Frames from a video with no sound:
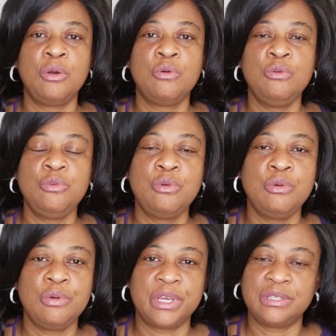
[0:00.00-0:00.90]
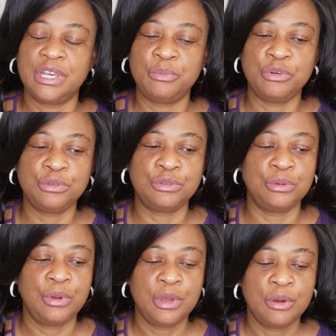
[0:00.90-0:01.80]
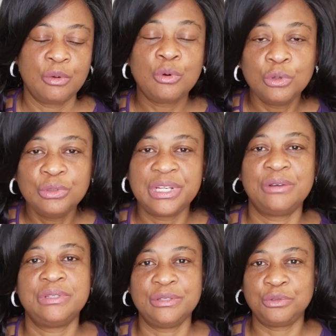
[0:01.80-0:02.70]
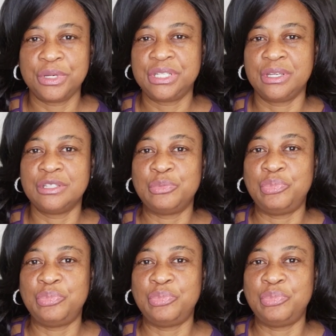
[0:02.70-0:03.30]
who is able to cool down situations,